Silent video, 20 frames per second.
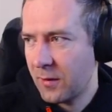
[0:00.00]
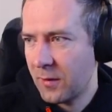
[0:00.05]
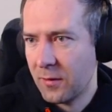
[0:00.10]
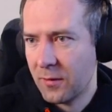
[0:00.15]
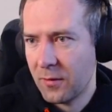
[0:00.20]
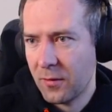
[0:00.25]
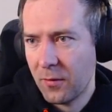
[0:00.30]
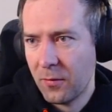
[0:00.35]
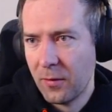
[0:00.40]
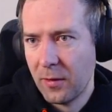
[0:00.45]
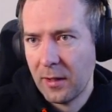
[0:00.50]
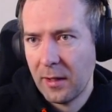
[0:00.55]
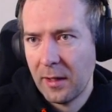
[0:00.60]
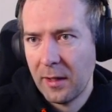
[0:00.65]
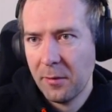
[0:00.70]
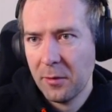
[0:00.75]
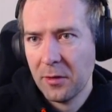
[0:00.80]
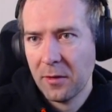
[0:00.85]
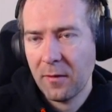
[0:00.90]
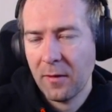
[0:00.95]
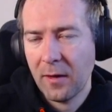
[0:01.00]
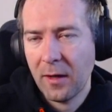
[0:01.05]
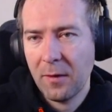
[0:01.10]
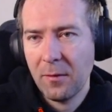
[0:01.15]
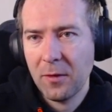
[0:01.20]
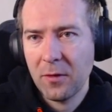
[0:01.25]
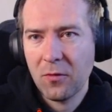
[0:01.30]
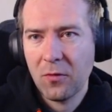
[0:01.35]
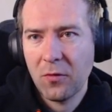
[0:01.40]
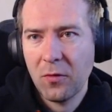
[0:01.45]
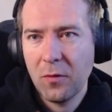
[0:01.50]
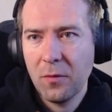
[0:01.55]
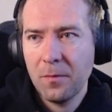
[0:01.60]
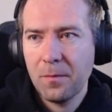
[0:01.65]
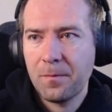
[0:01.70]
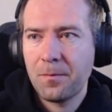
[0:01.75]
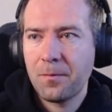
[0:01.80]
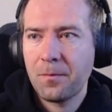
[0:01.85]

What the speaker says: there's only limited time, that's true.